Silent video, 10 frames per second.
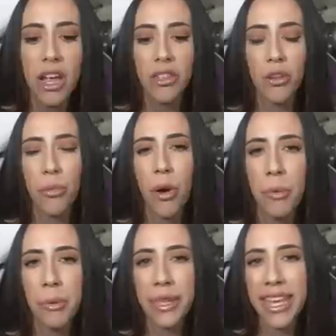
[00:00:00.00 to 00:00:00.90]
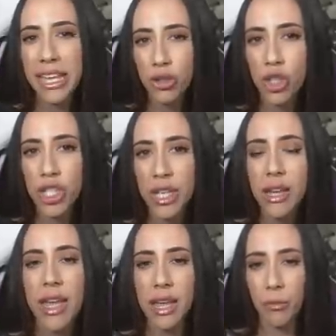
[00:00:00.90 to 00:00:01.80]
they're probably interested
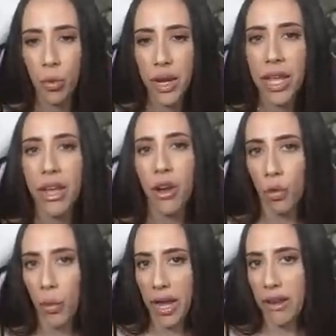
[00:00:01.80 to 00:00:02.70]
in breaking away